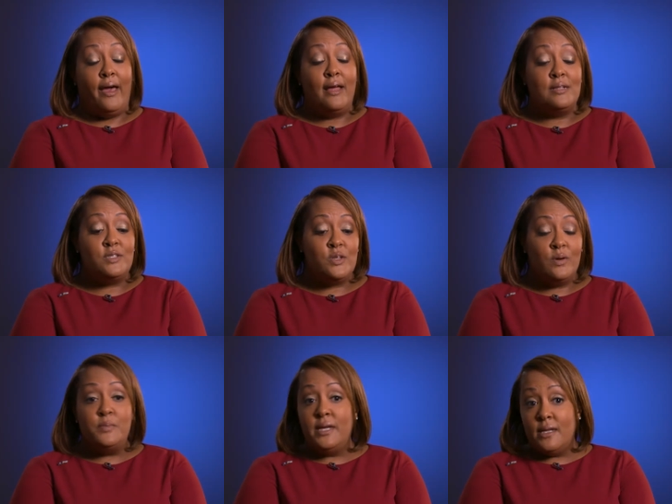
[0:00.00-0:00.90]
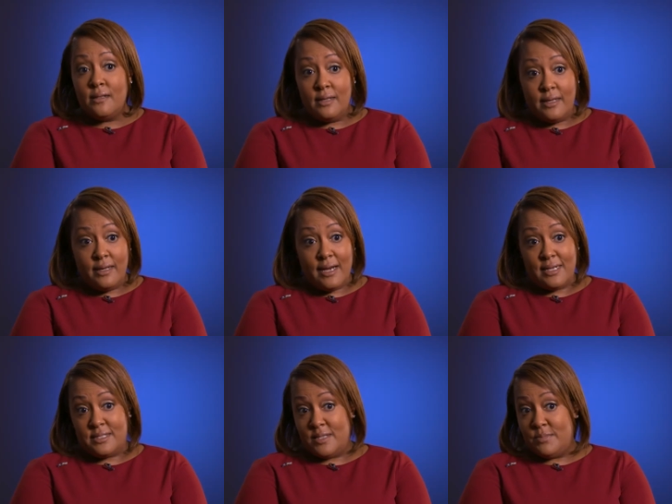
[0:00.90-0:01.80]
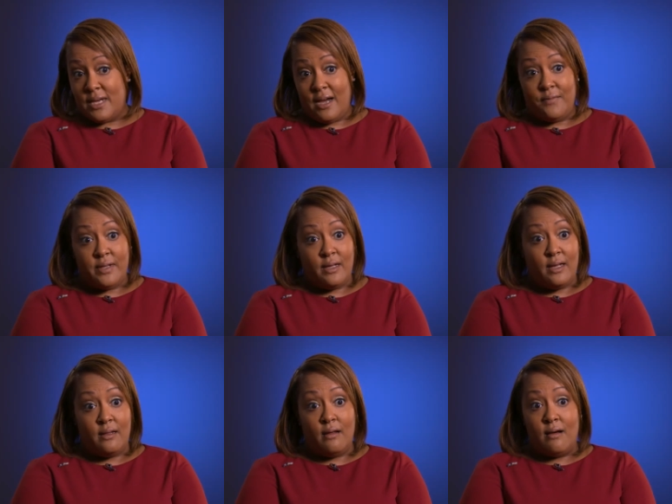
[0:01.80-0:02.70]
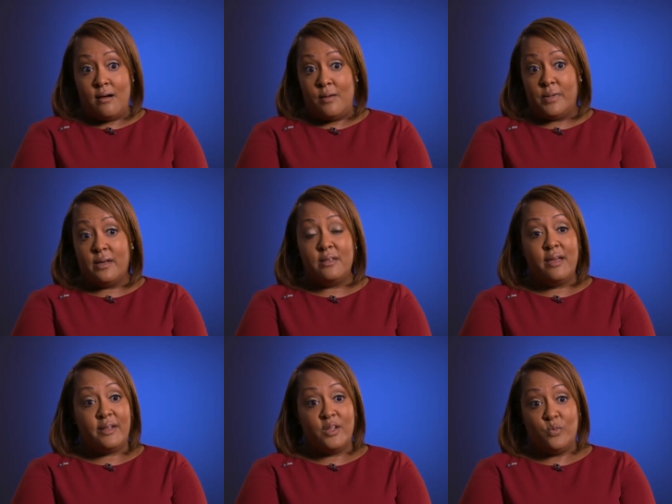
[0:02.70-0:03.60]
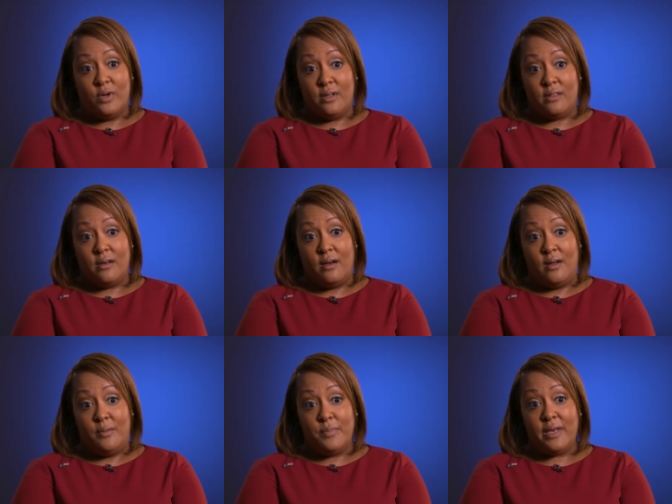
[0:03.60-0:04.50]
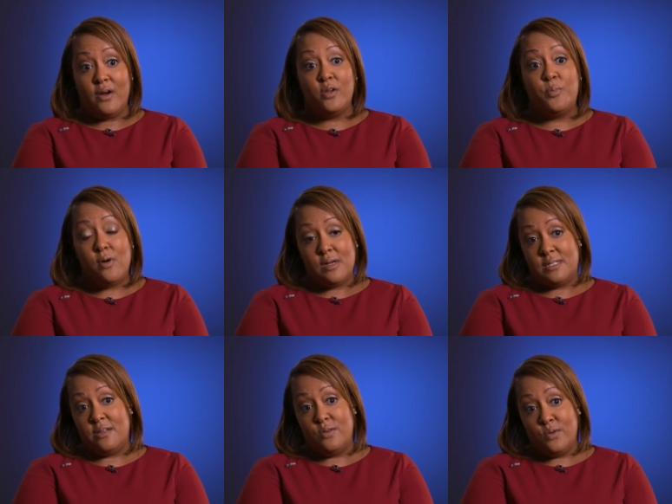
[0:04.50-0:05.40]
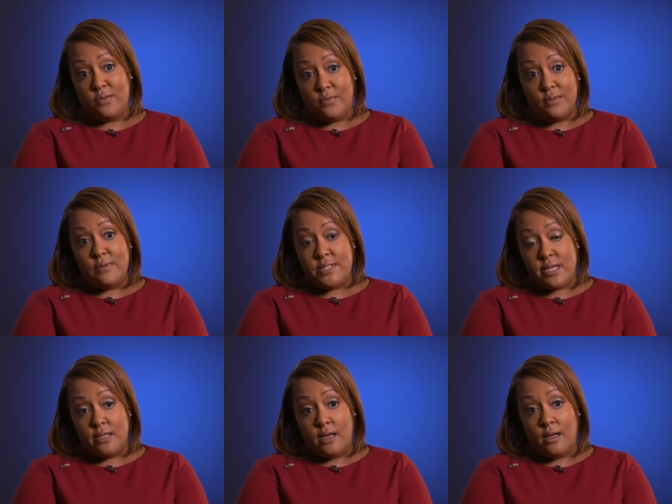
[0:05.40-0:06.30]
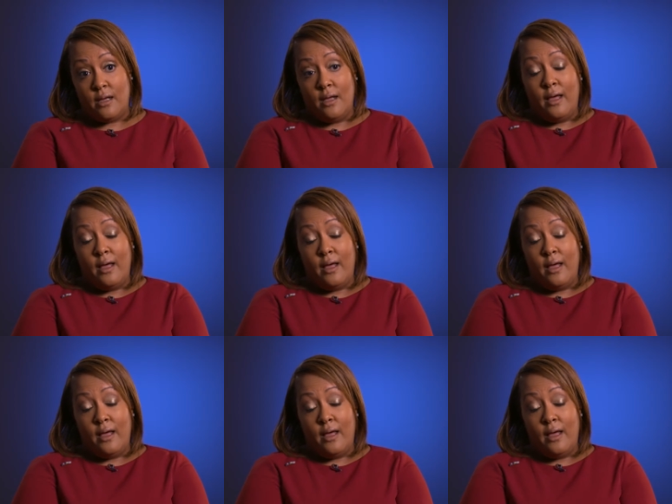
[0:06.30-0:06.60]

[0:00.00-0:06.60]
And so immediately I deep dived in, um, connected with um, counterparts in Norfolk, Virginia,